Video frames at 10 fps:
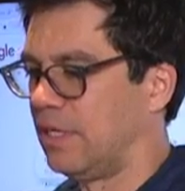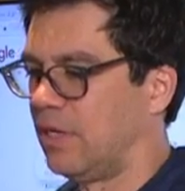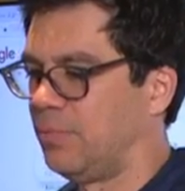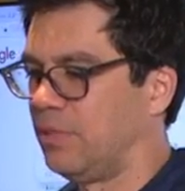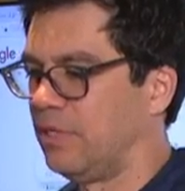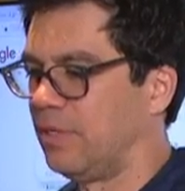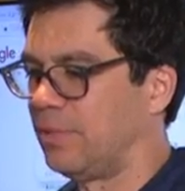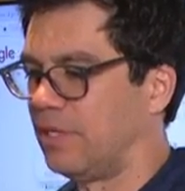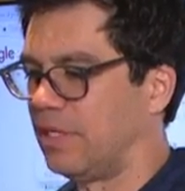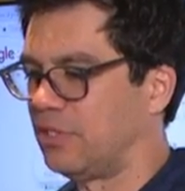I'll pull it
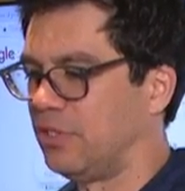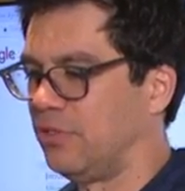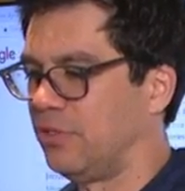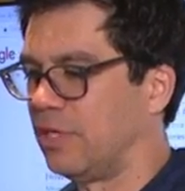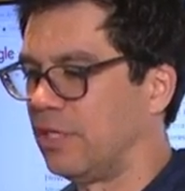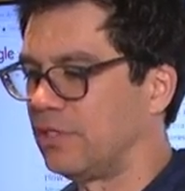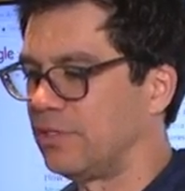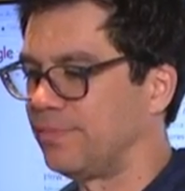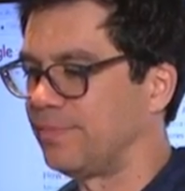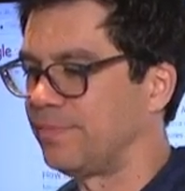up and not show you guys.